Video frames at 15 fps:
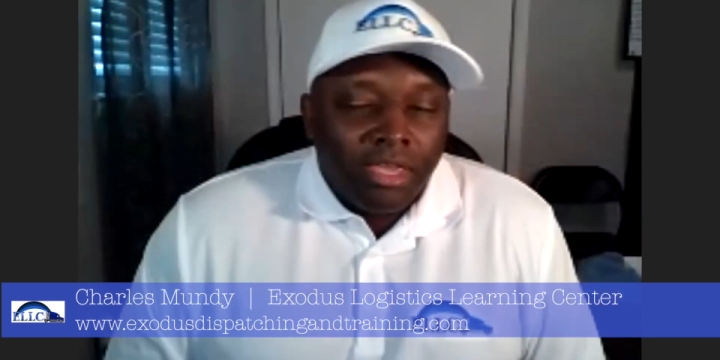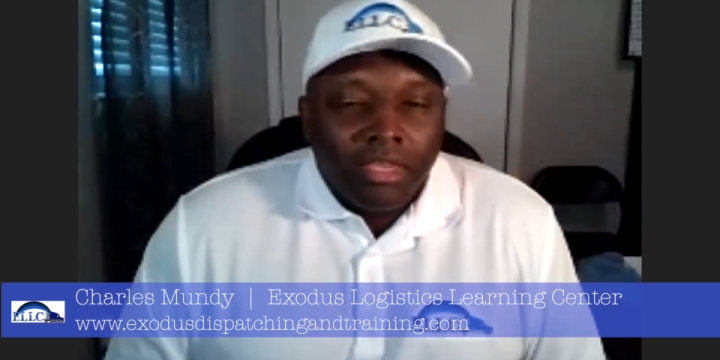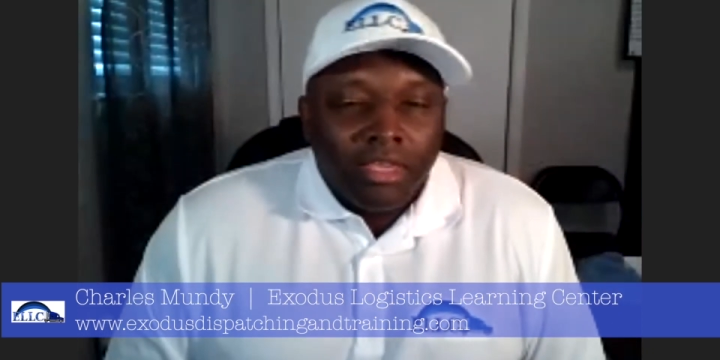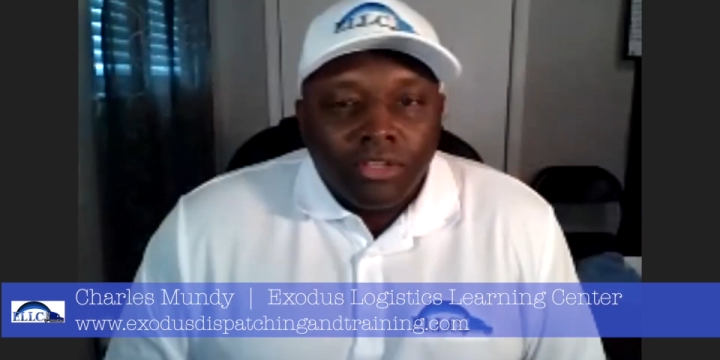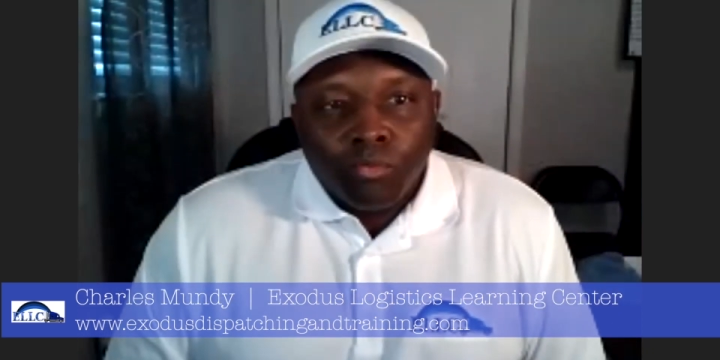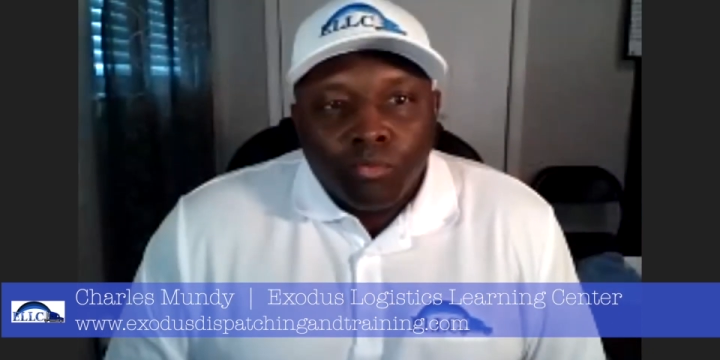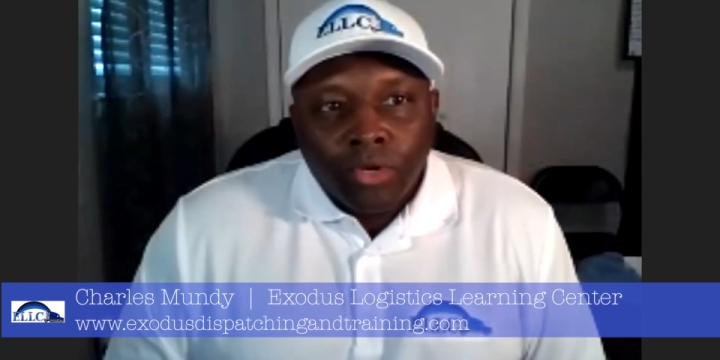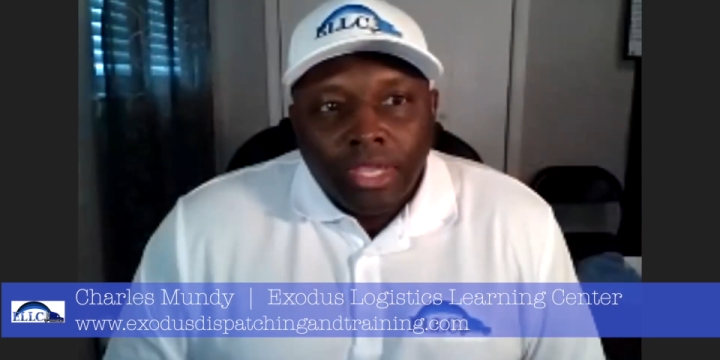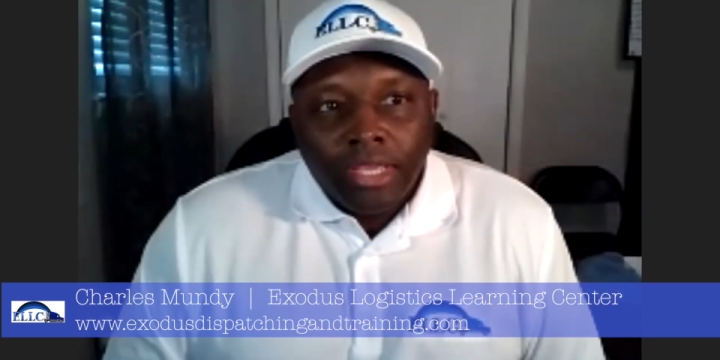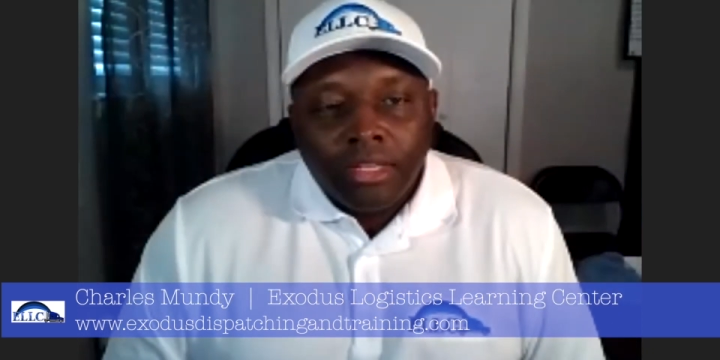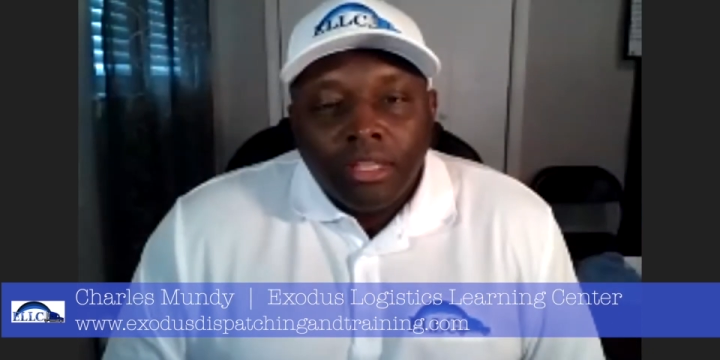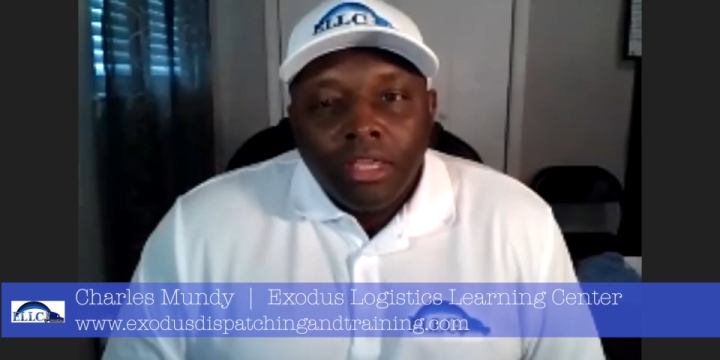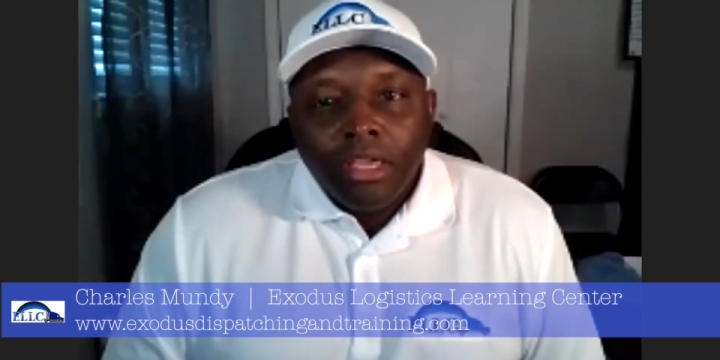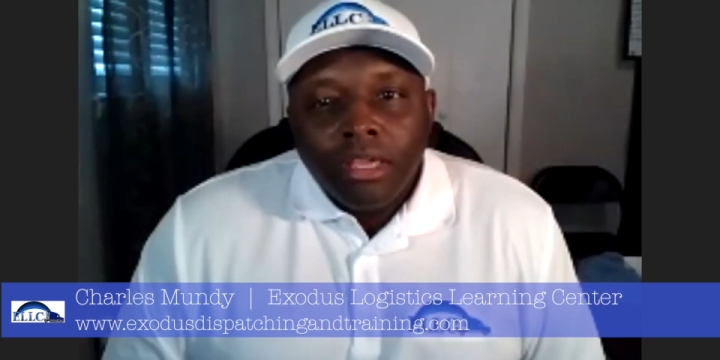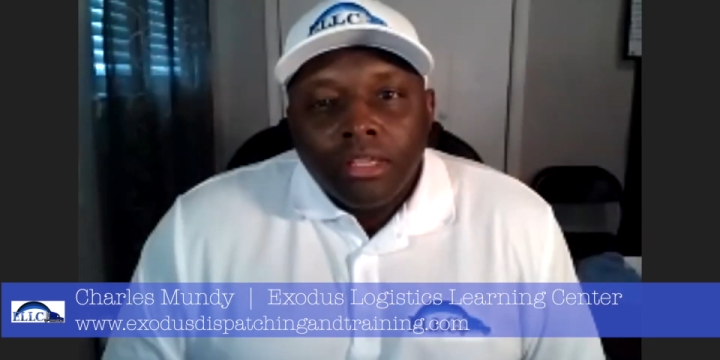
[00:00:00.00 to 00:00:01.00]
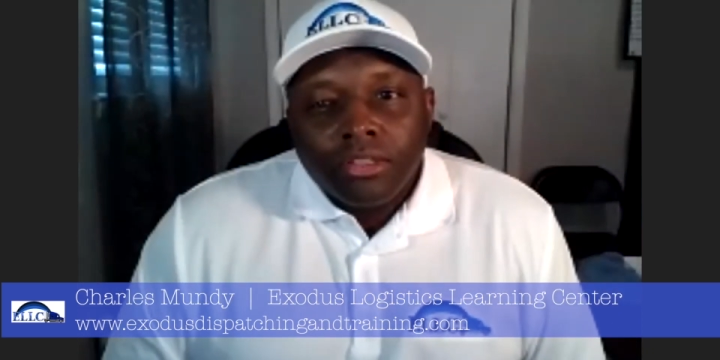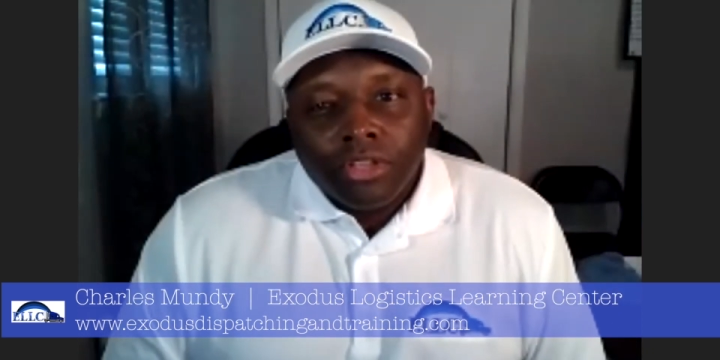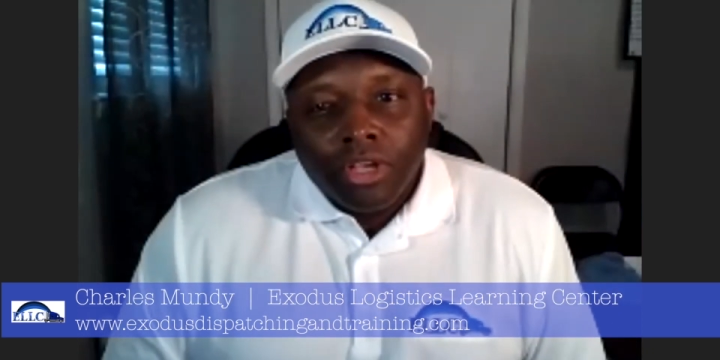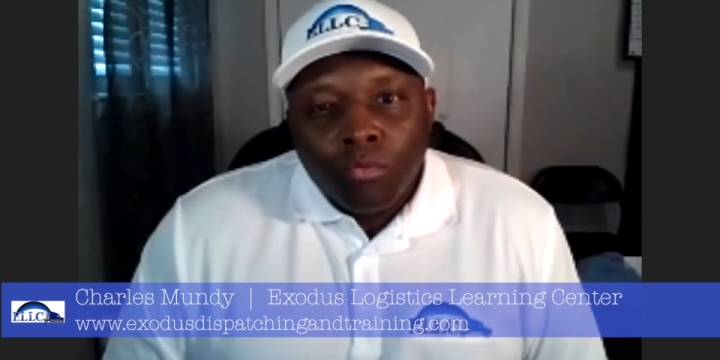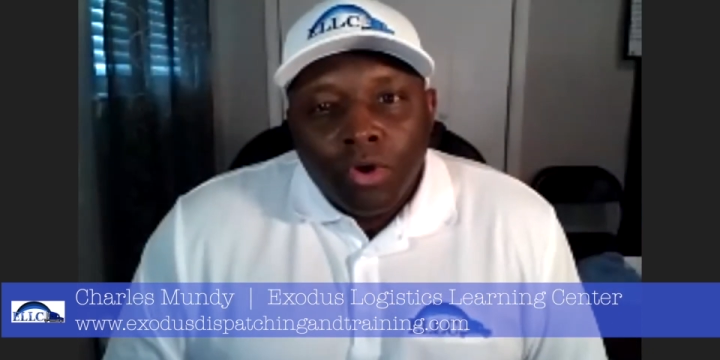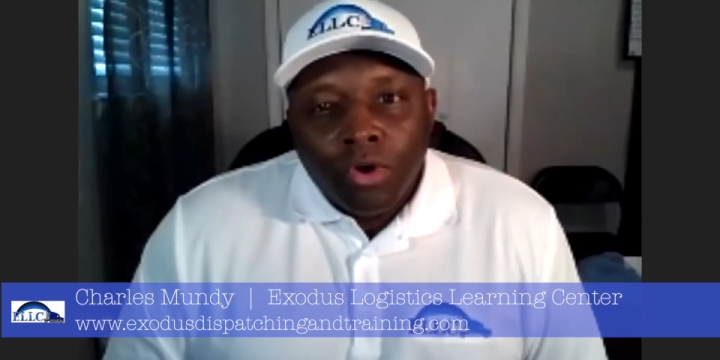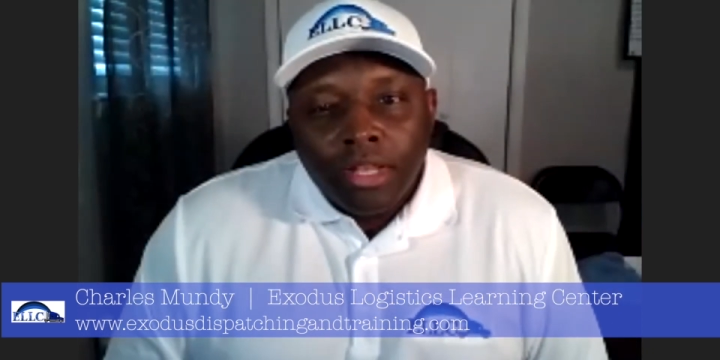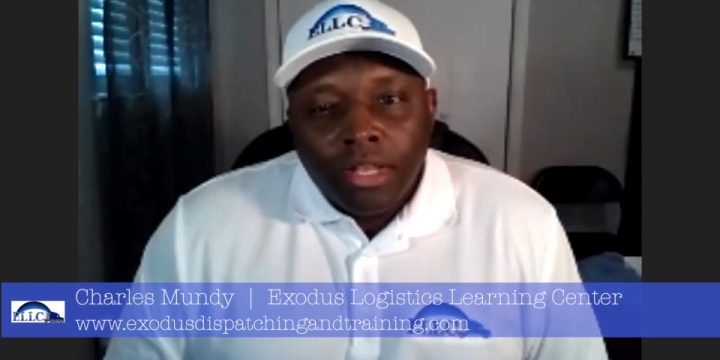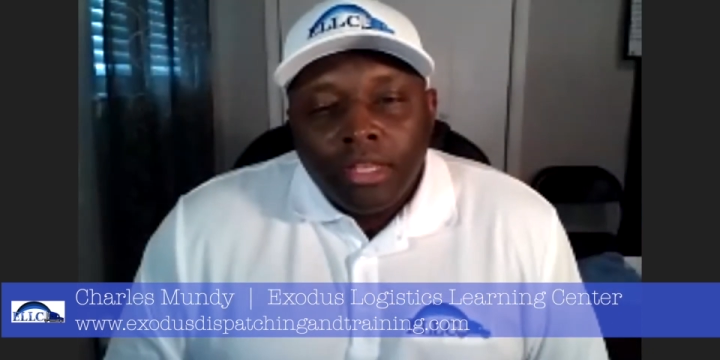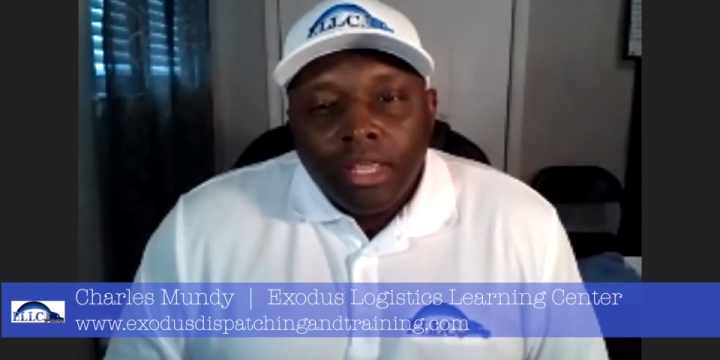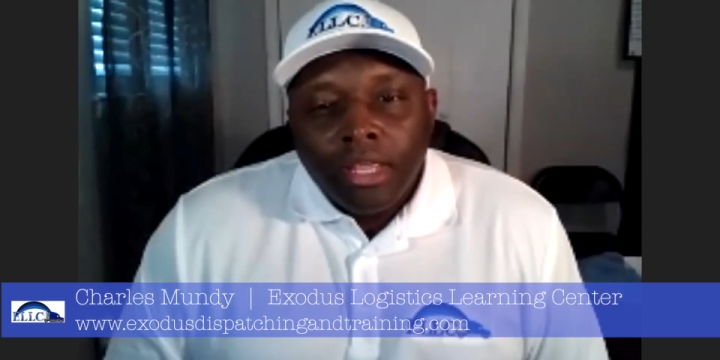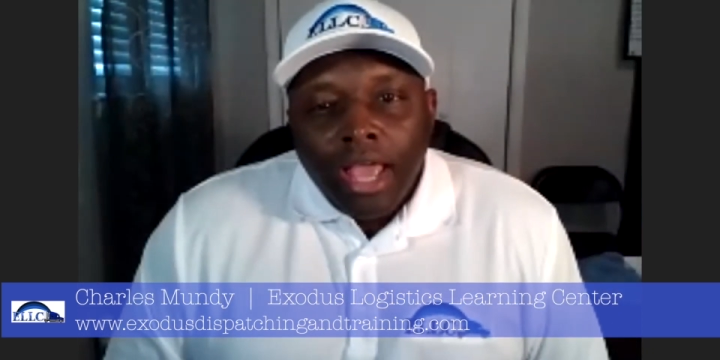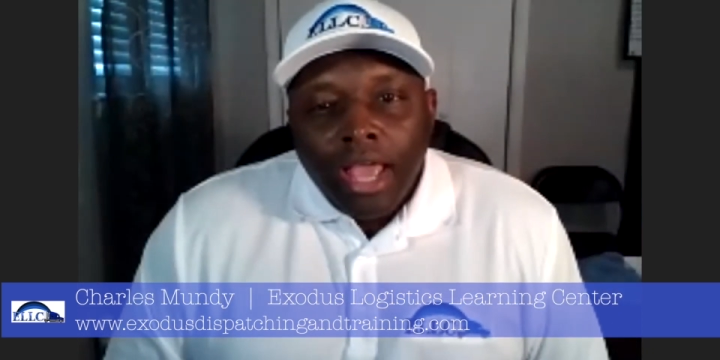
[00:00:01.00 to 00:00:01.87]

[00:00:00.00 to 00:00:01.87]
is when someone